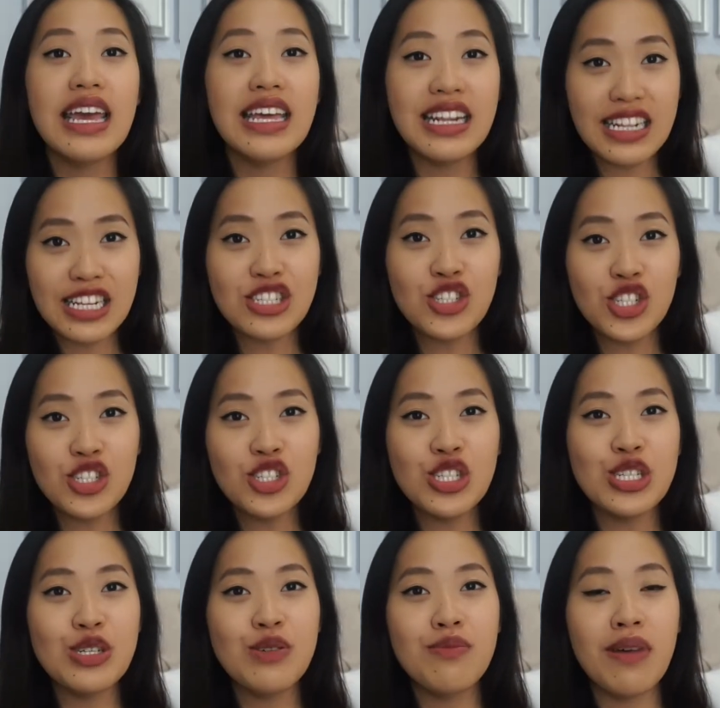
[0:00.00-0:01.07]
In addition
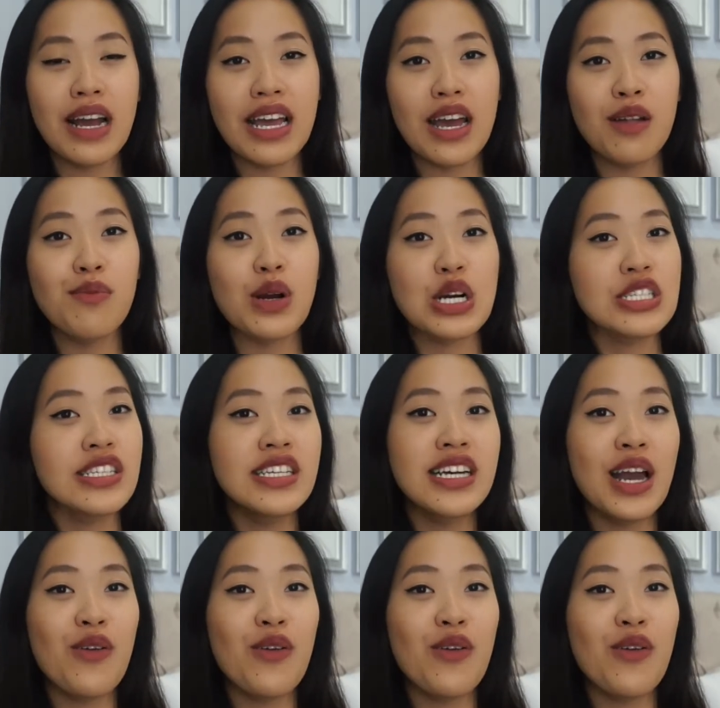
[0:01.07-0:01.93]
to my unboxing,